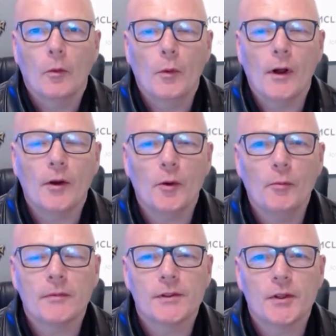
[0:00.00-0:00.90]

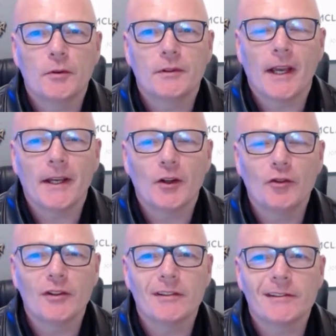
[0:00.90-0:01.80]
Welcome to day
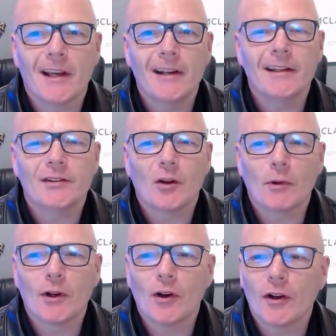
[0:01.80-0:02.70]
110. It's John
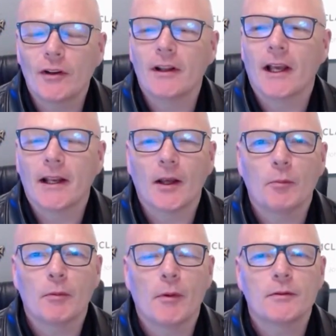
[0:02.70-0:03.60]
McLaughlin and I'm
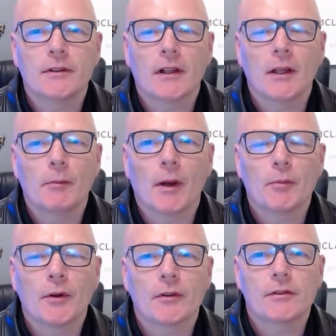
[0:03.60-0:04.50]
promoting the Clickbank
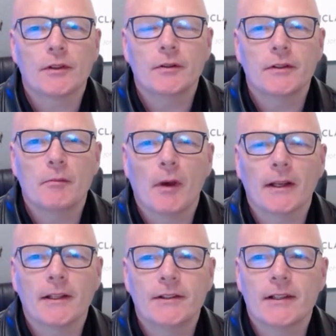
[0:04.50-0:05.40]
products using
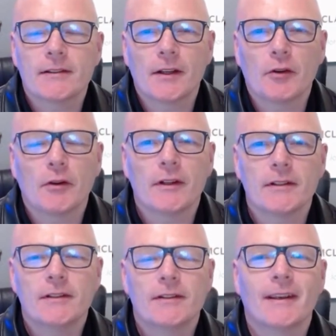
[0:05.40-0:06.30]
myleadgensecret.
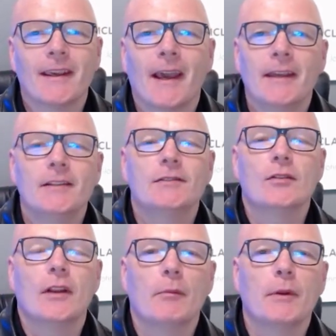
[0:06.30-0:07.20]
This is the case
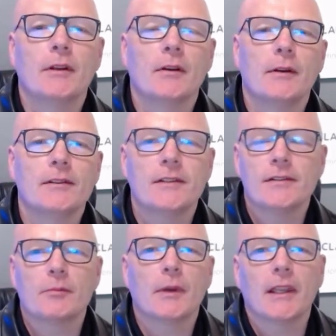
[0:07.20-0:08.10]
study I've been doing
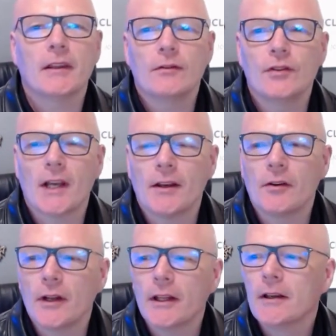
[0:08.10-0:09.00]
since the beginning of
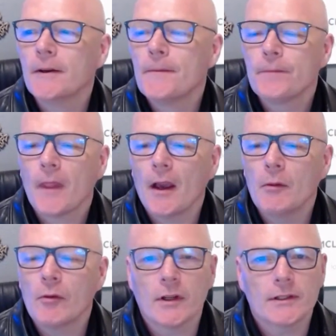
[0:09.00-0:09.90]
January.
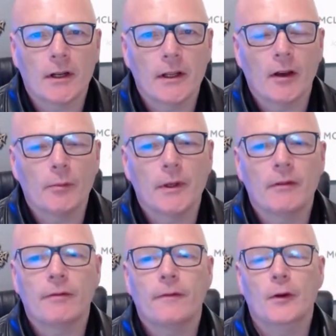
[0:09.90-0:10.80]
I've got to tell you, I've been
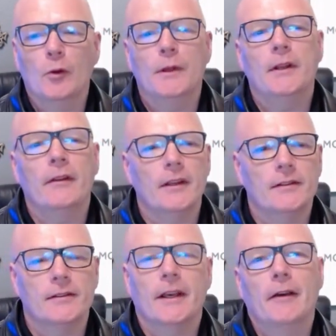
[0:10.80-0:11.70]
filming
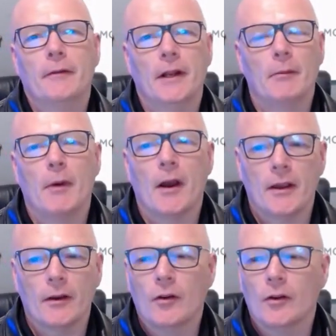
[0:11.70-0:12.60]
this affiliate
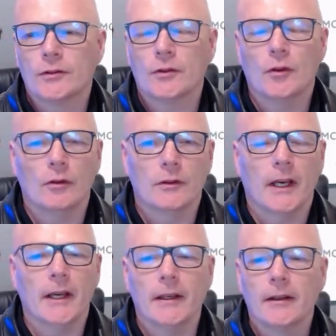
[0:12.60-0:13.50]
marketing course all
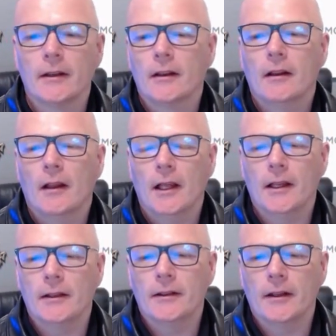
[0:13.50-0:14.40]
day,
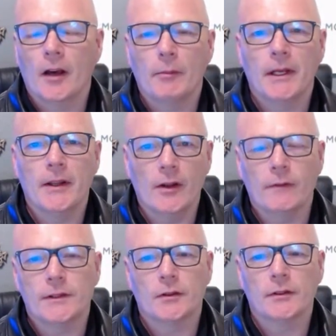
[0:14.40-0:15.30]
and I've been in the
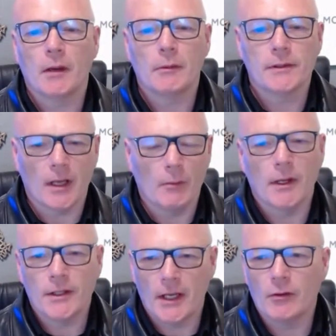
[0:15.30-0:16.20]
office all day. I've been sat on
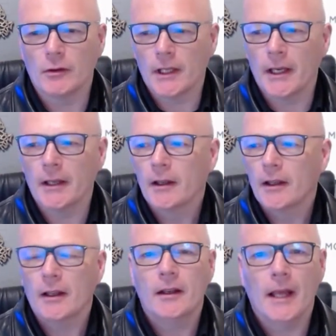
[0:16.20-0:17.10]
my chair all day,
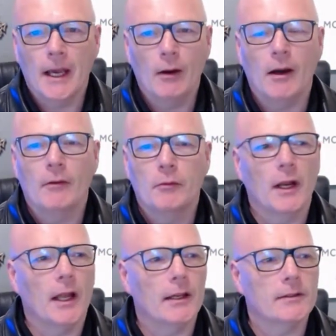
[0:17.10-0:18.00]
and now I've
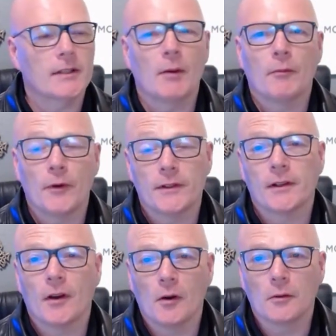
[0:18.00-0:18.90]
realised that I'm
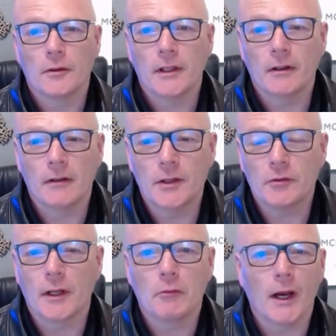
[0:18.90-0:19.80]
freezing cold. And
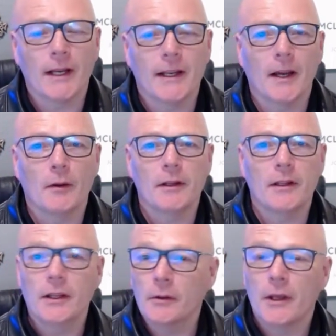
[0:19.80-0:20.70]
literally right now in
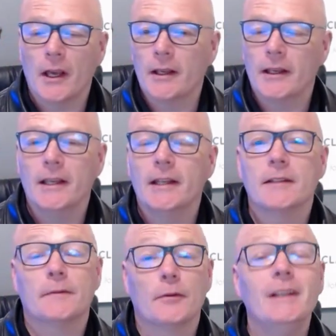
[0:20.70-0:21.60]
the UK, it
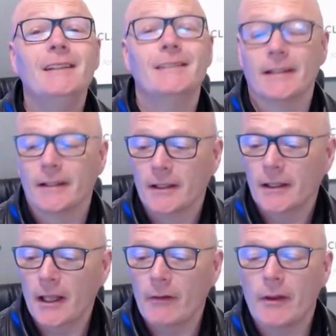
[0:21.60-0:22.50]
is freezing,
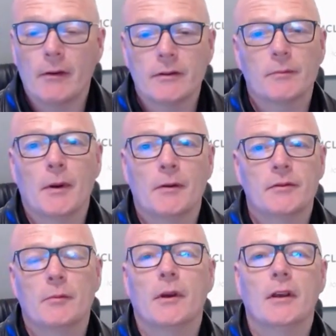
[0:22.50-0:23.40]
even though it's supposed
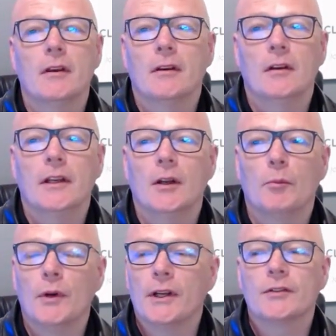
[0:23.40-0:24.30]
to be,
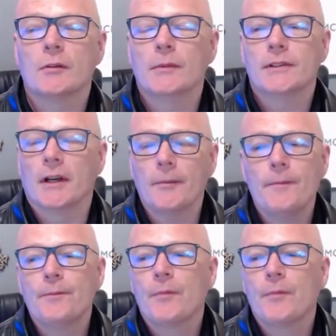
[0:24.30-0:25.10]
British summertime.